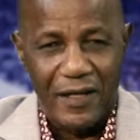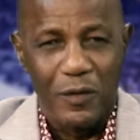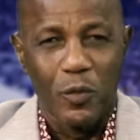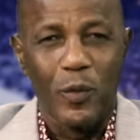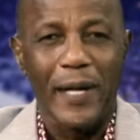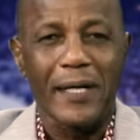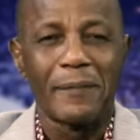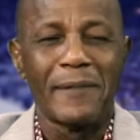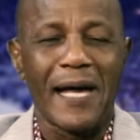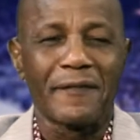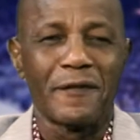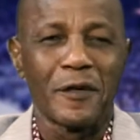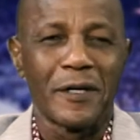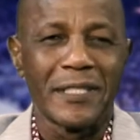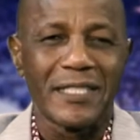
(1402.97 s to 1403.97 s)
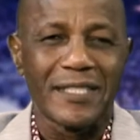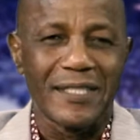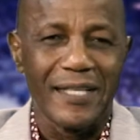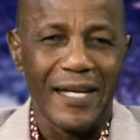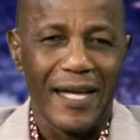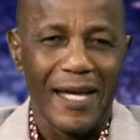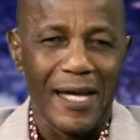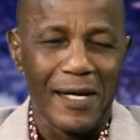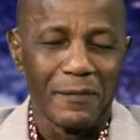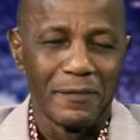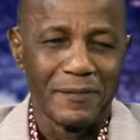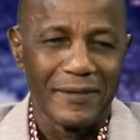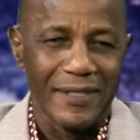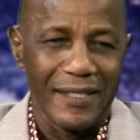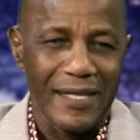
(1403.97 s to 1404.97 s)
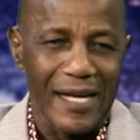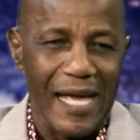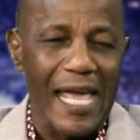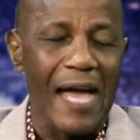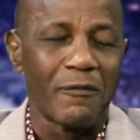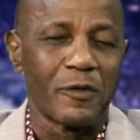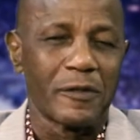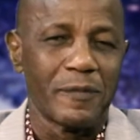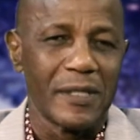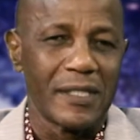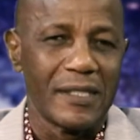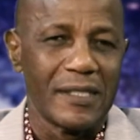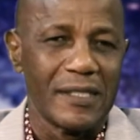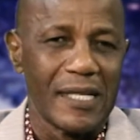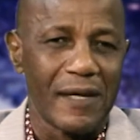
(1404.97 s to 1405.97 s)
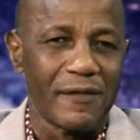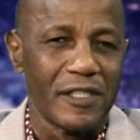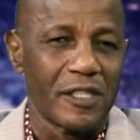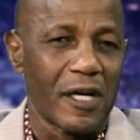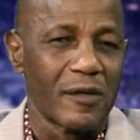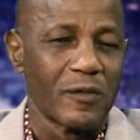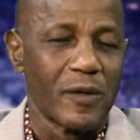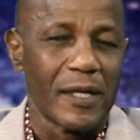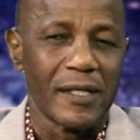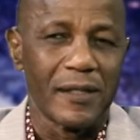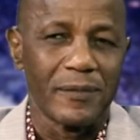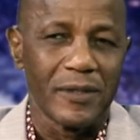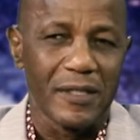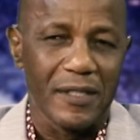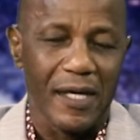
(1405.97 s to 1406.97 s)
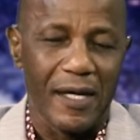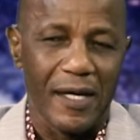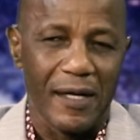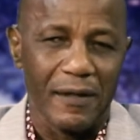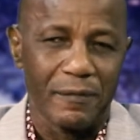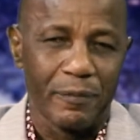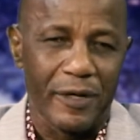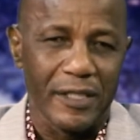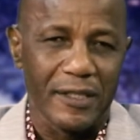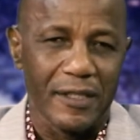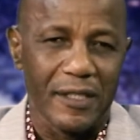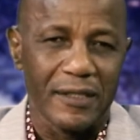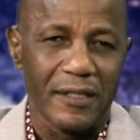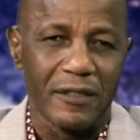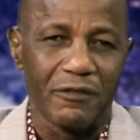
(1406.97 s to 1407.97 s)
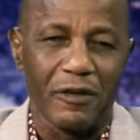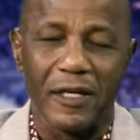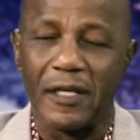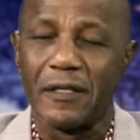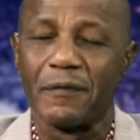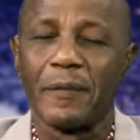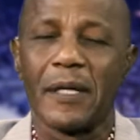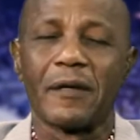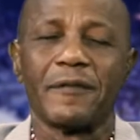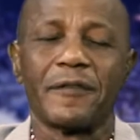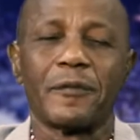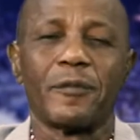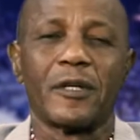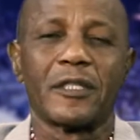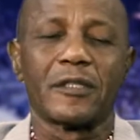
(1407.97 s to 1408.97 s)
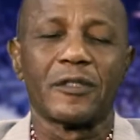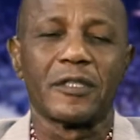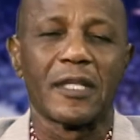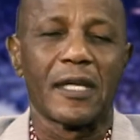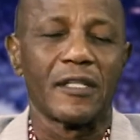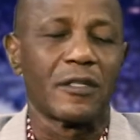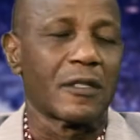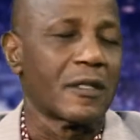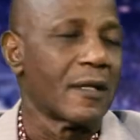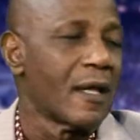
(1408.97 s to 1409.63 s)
Welcome back, viewers. I have with me David John Williams, President of Trinidad and Tobago Football Association.